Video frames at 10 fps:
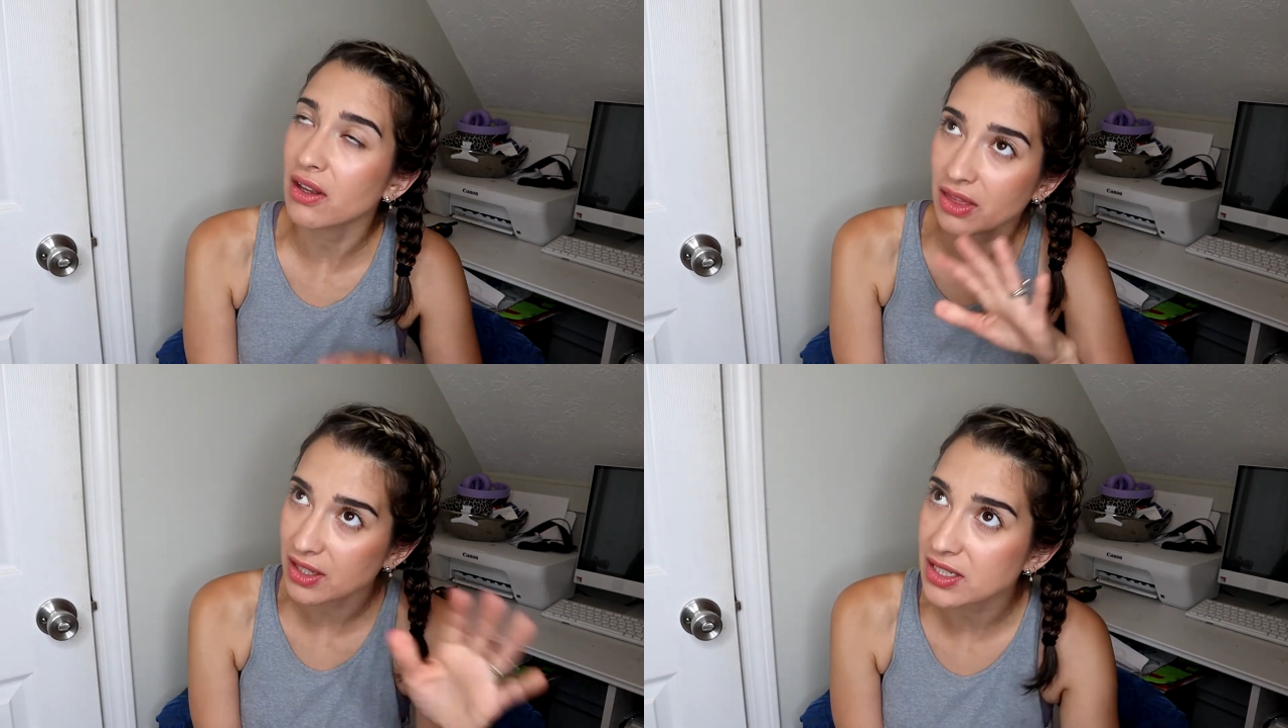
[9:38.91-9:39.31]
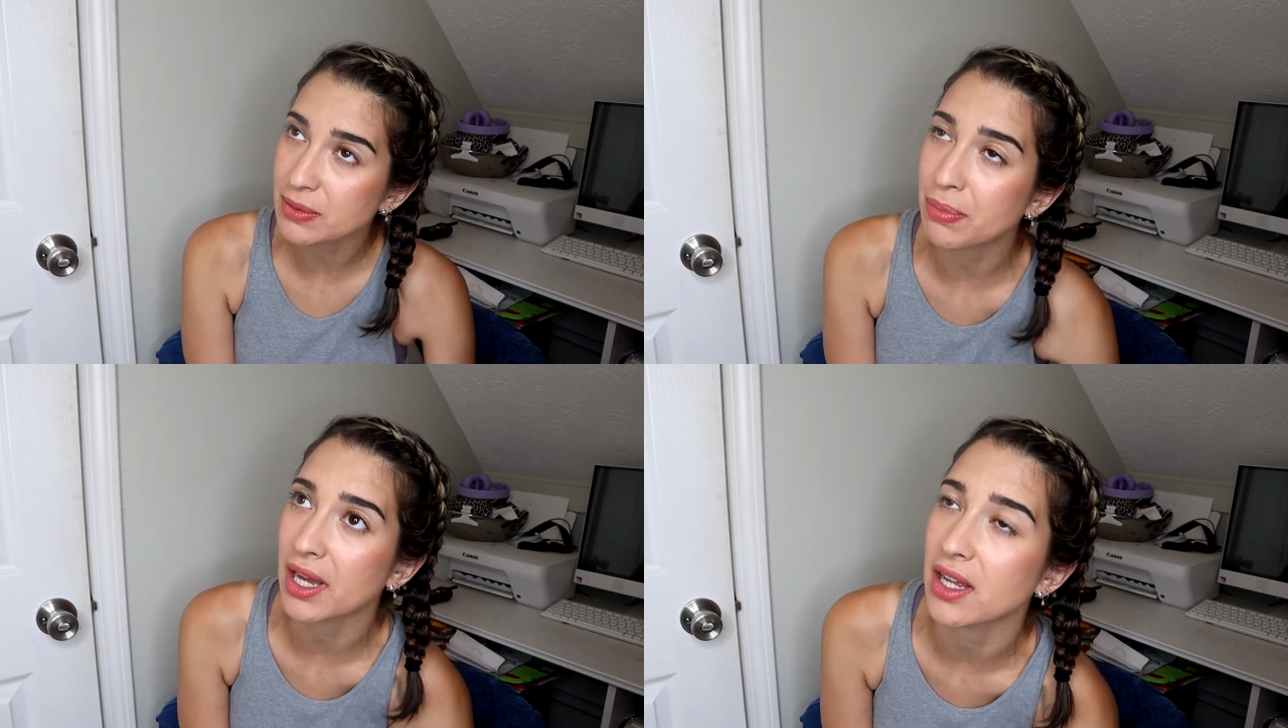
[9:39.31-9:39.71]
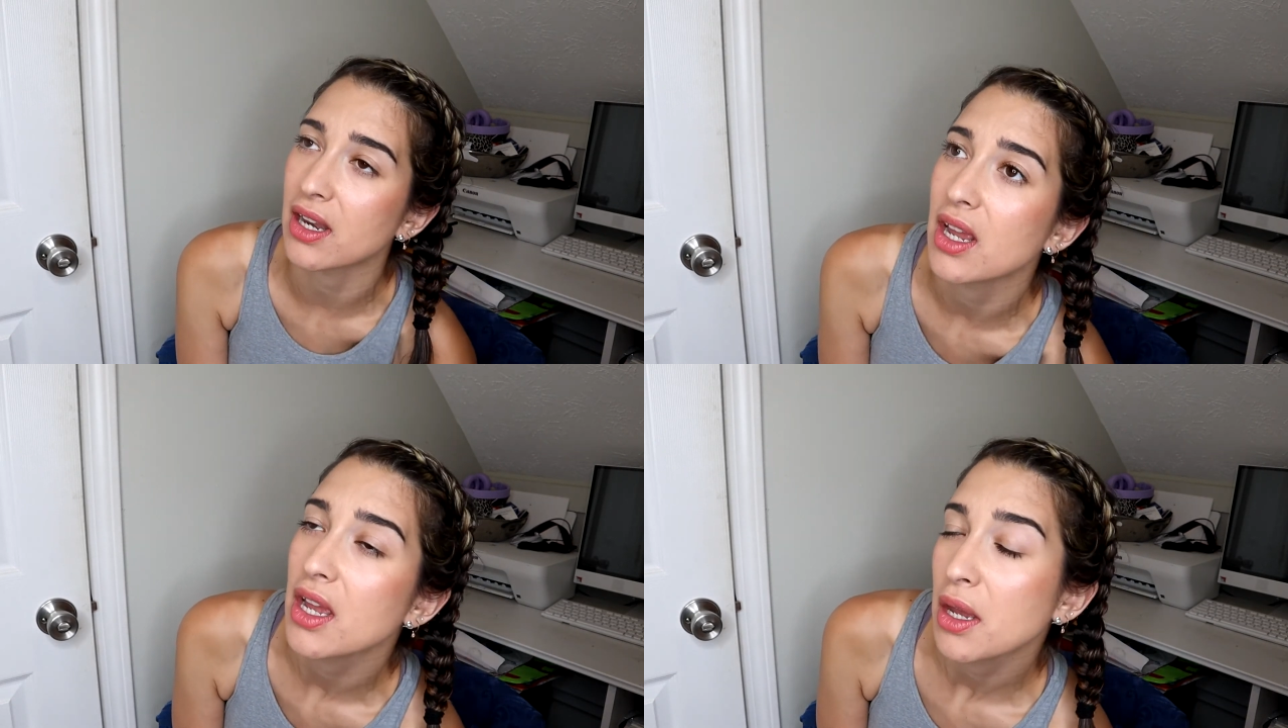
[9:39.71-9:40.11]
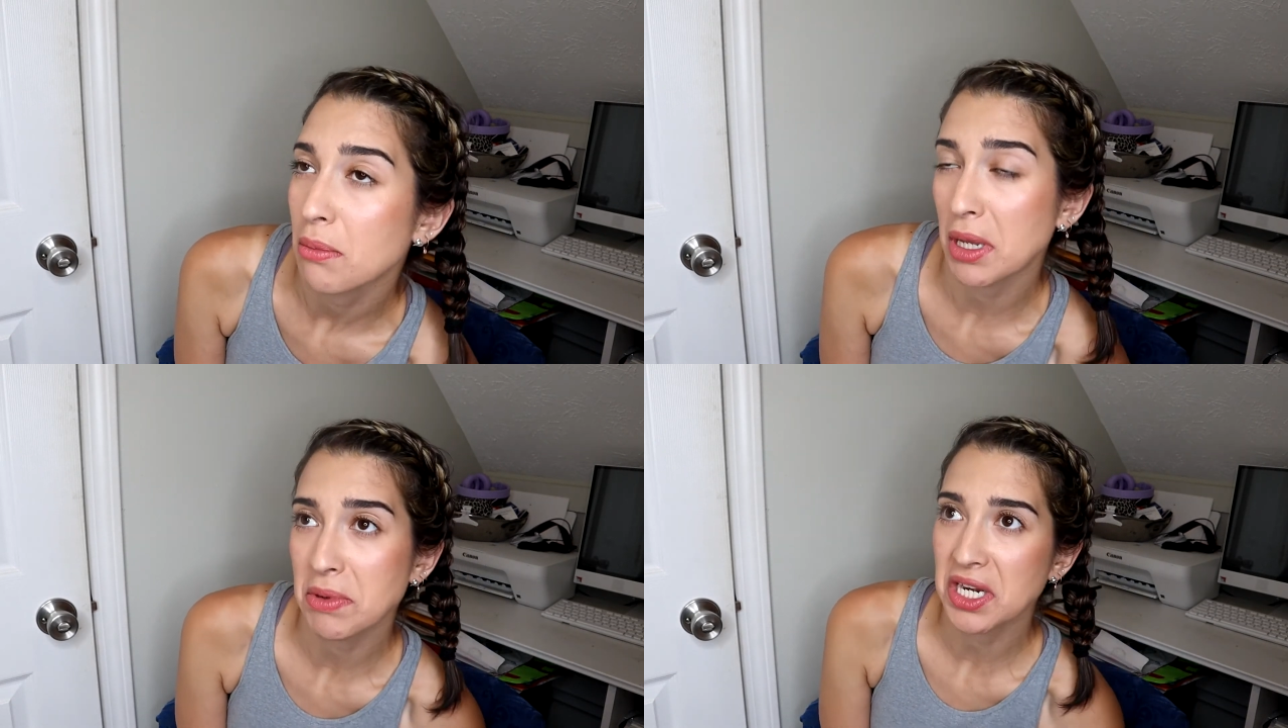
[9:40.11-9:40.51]
this, but
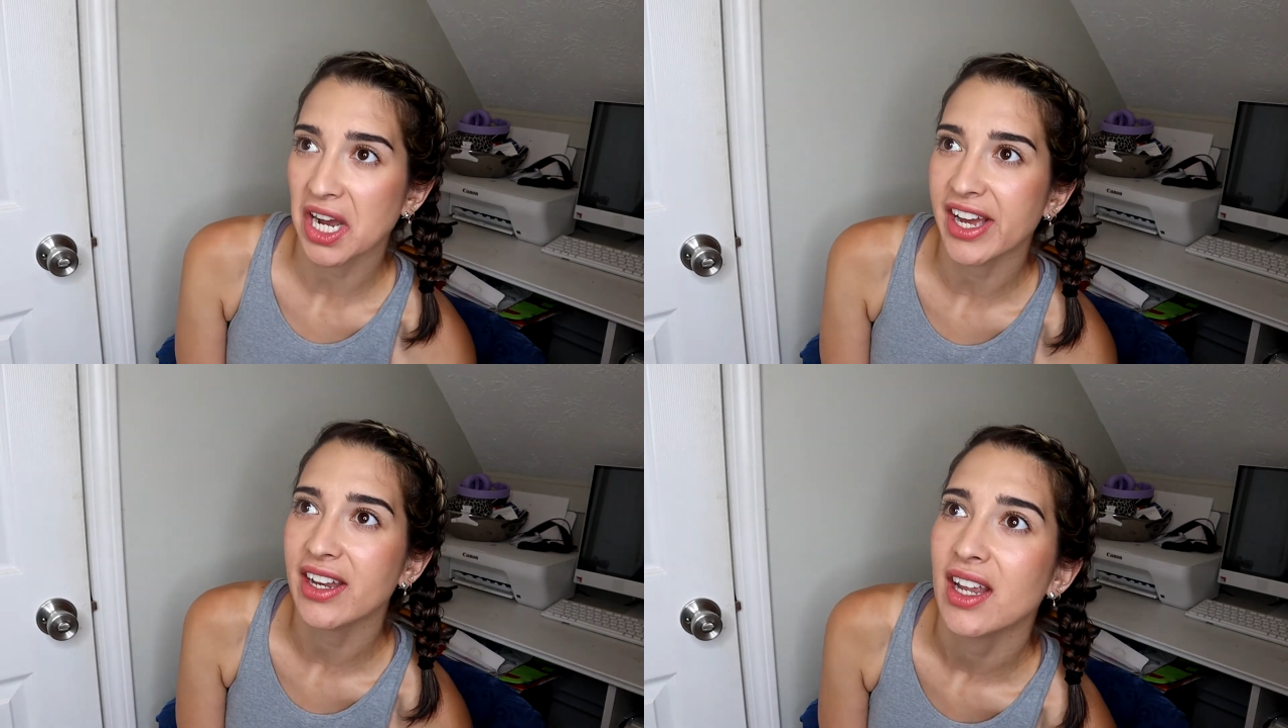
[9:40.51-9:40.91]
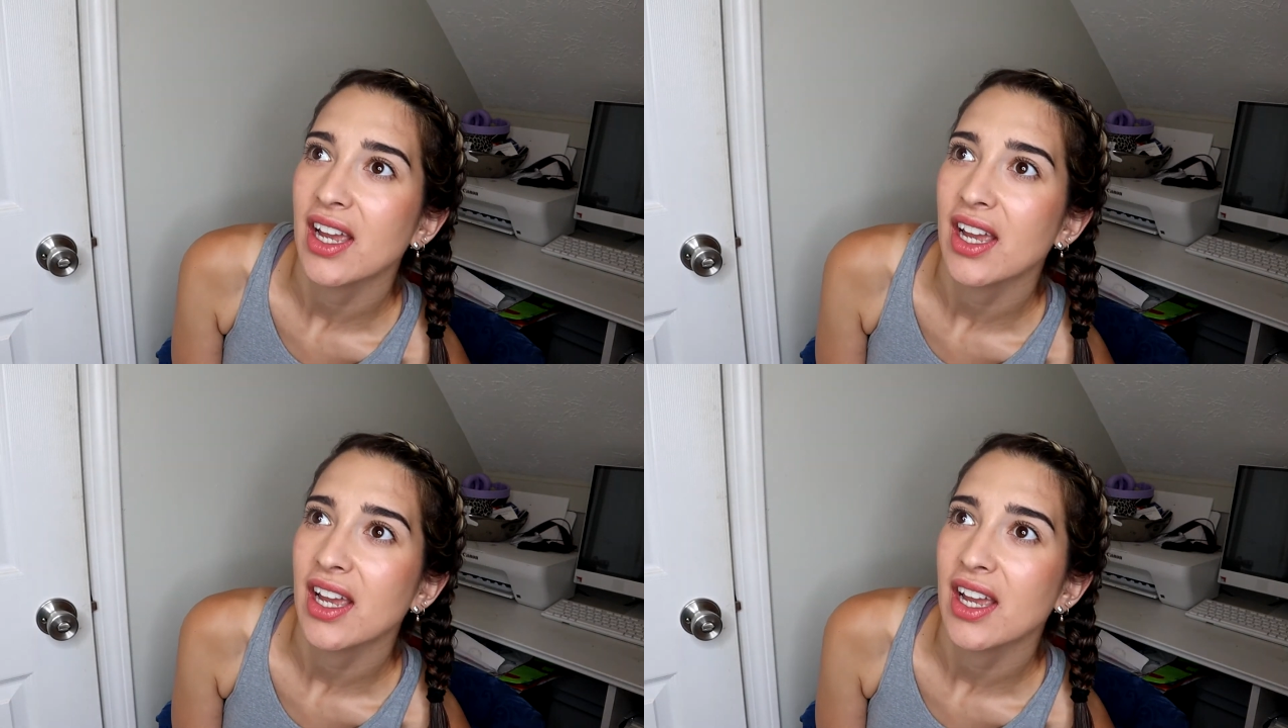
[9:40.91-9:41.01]
maybe not.